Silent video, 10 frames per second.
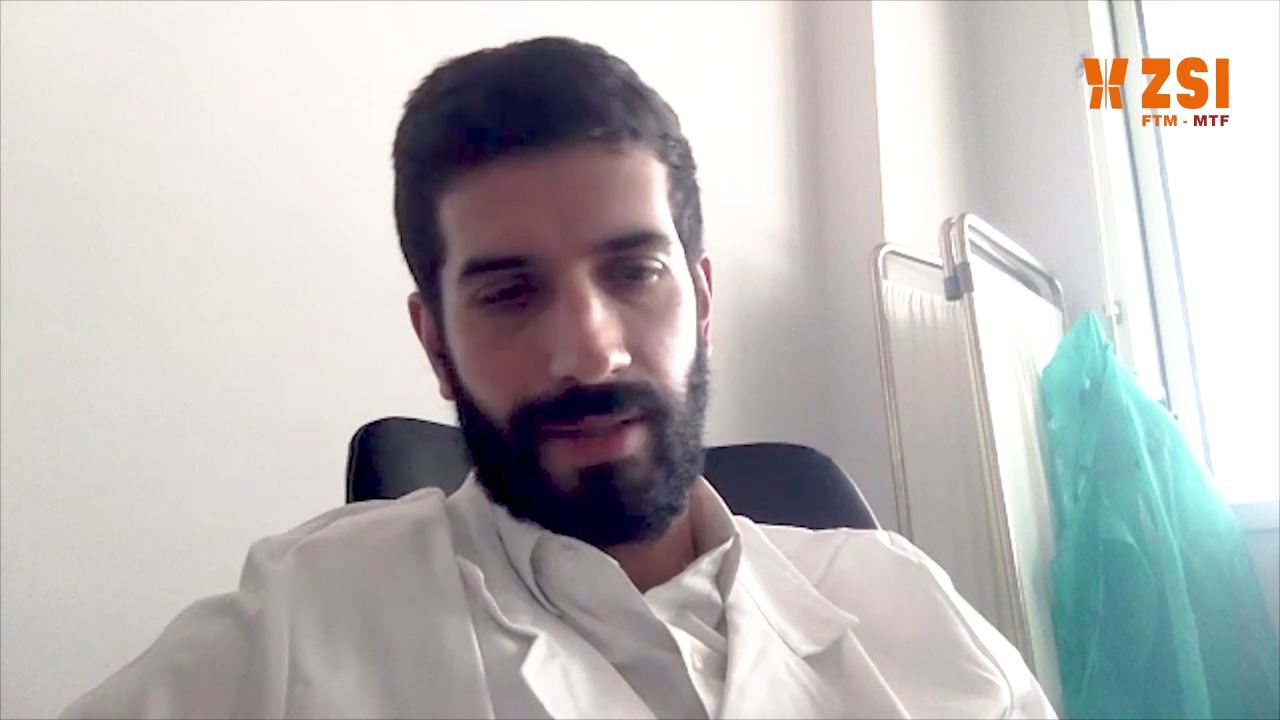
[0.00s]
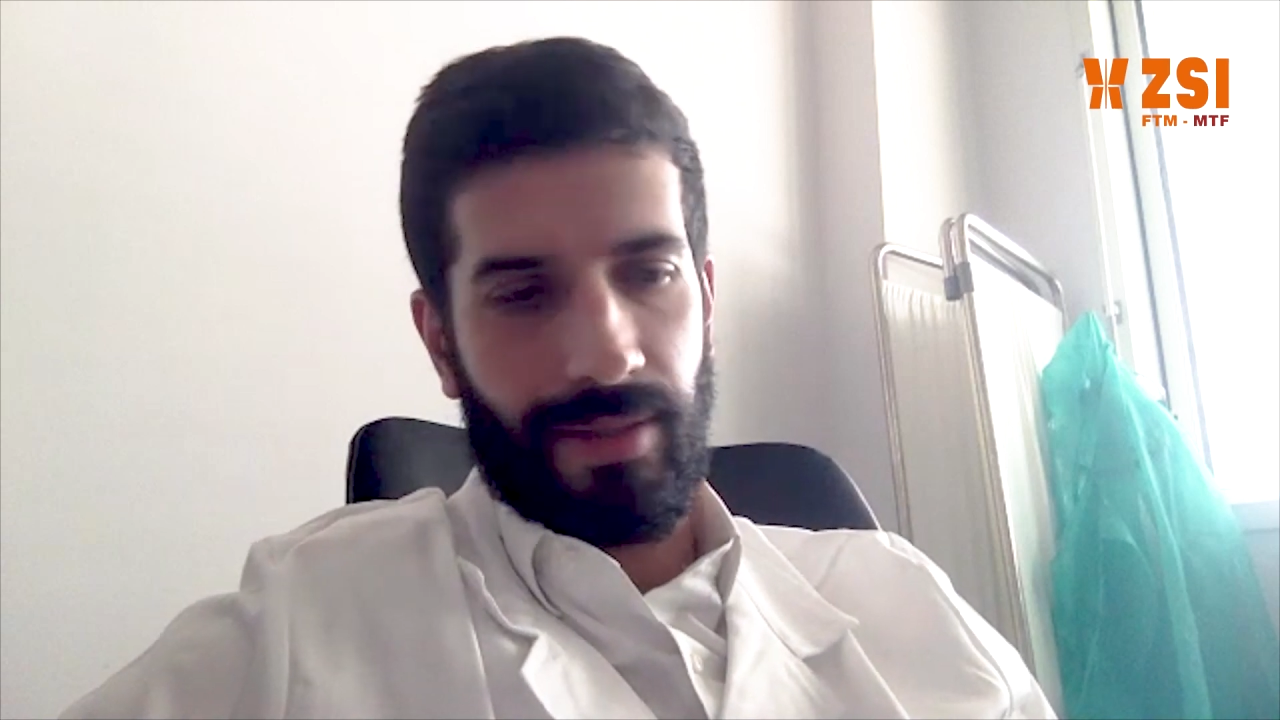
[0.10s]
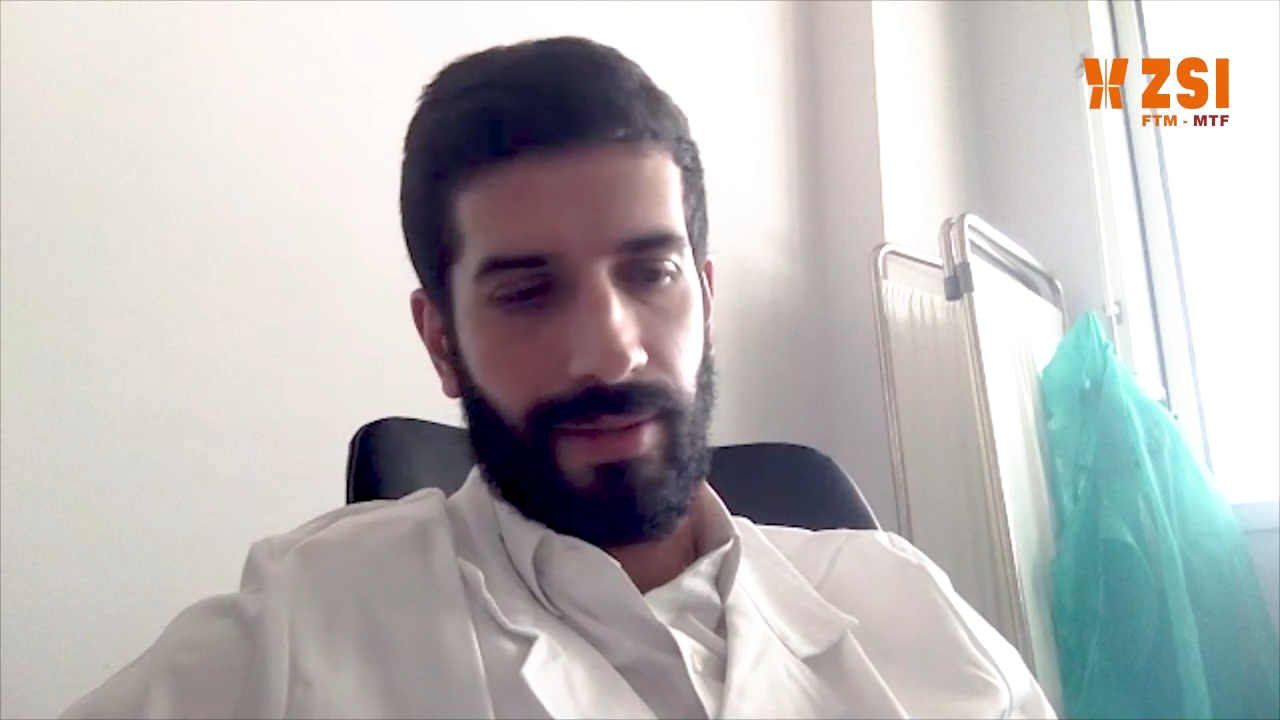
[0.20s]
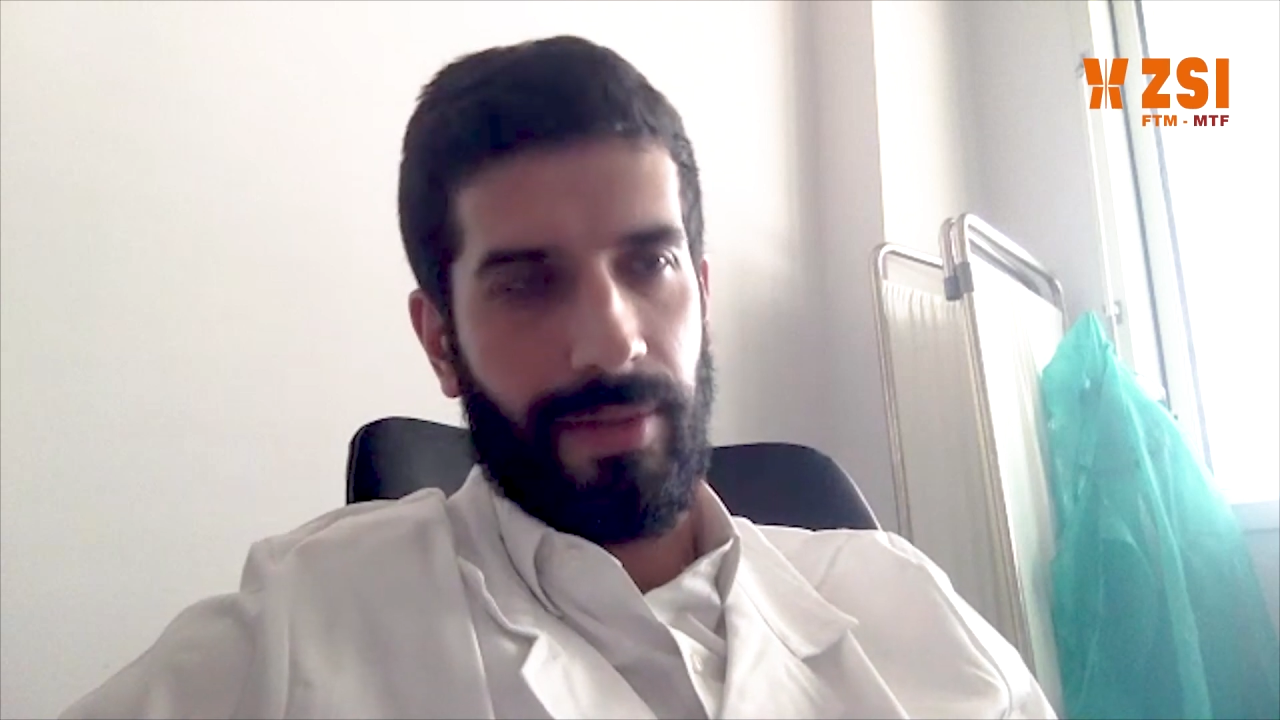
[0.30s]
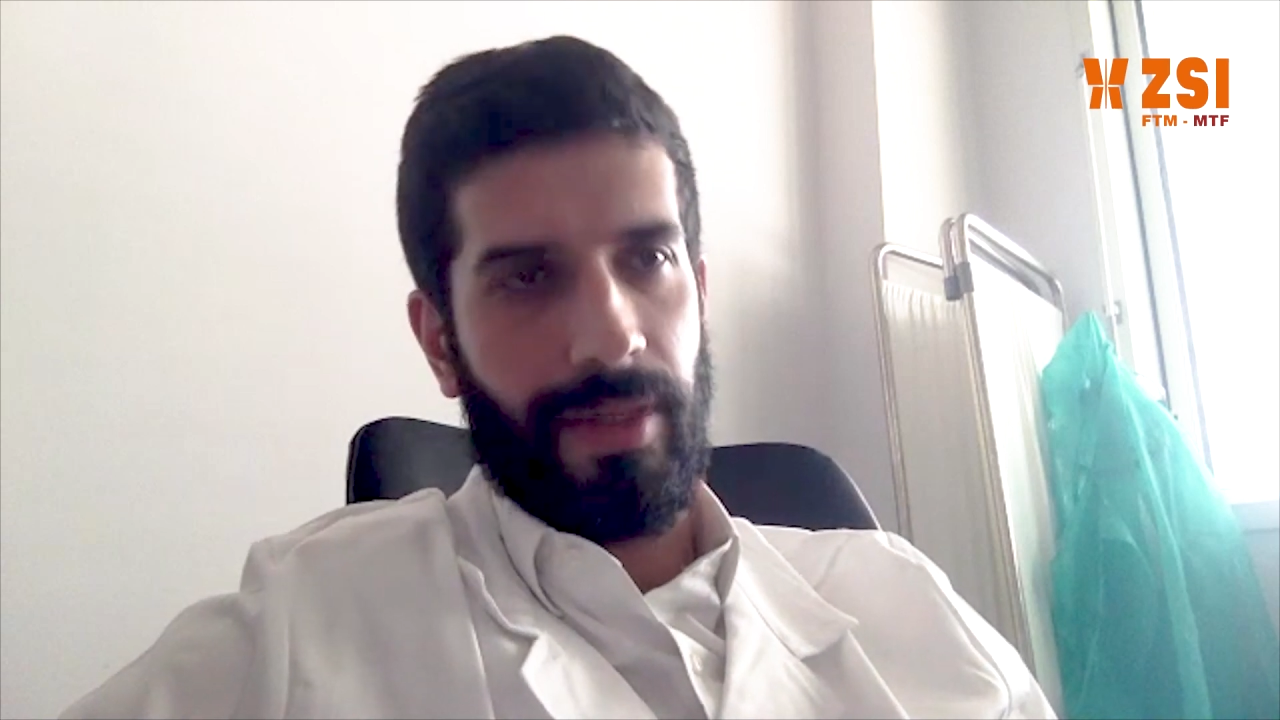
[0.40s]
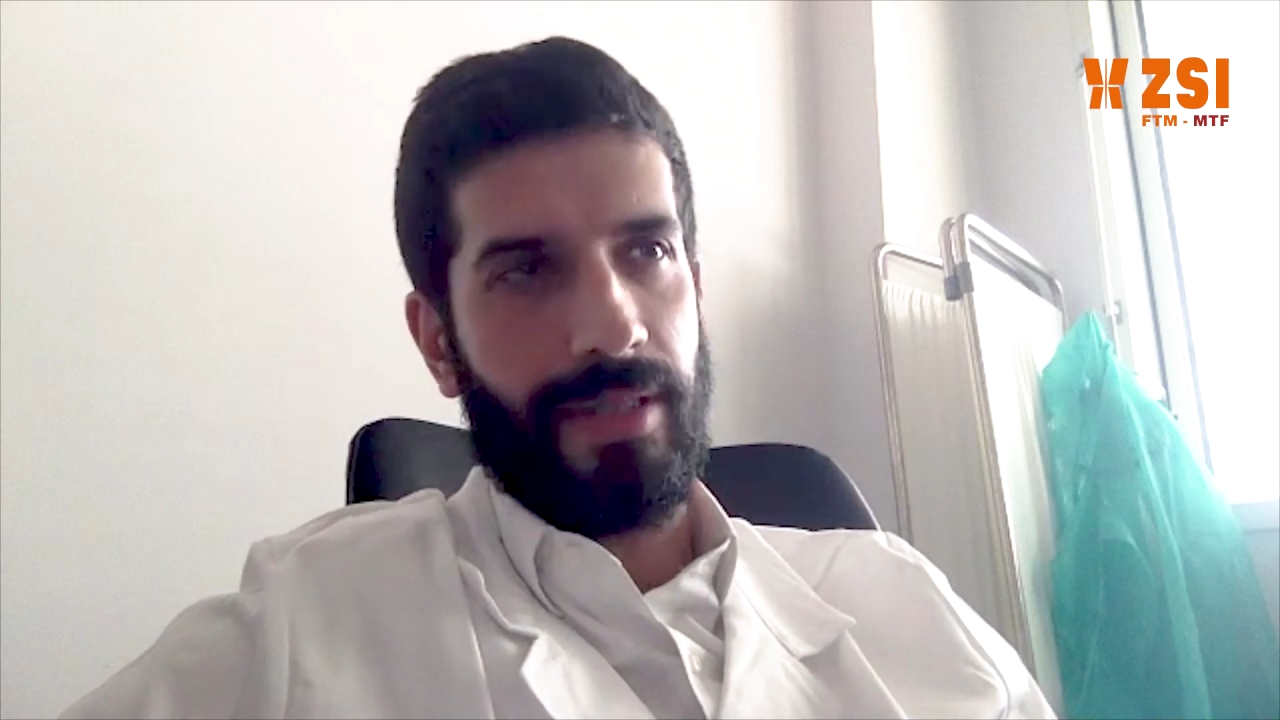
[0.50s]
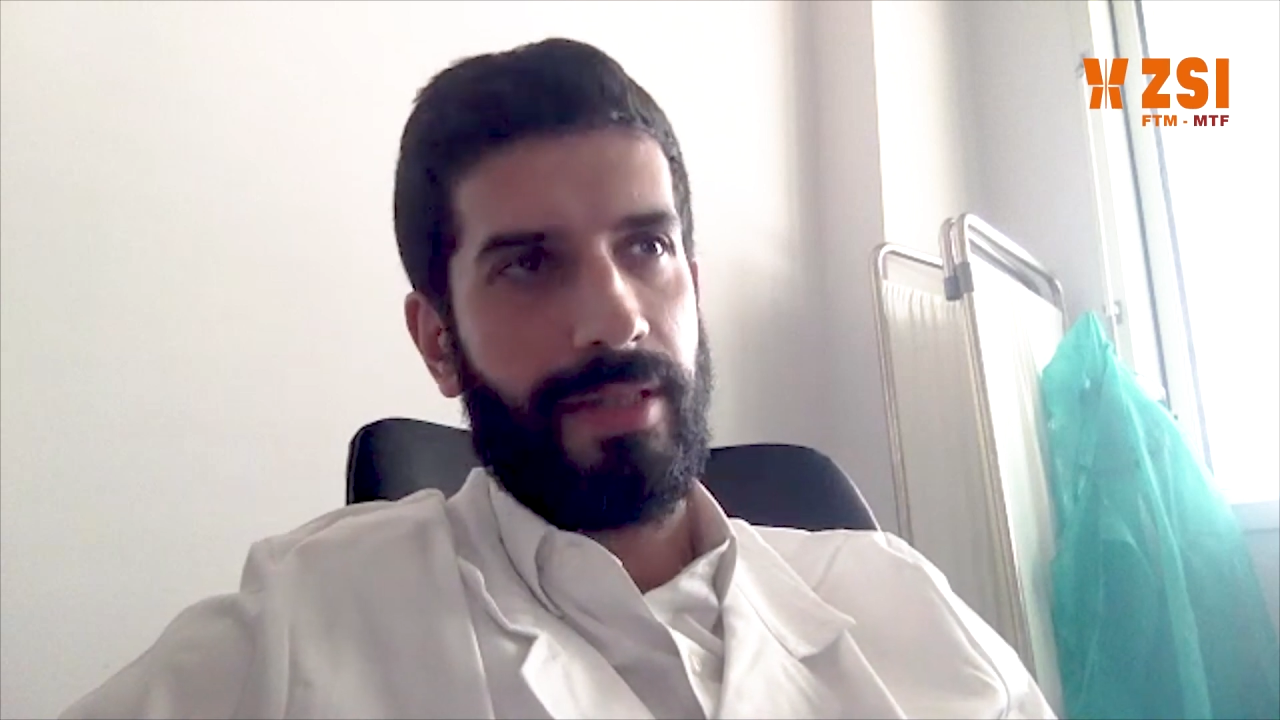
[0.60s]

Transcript: So that's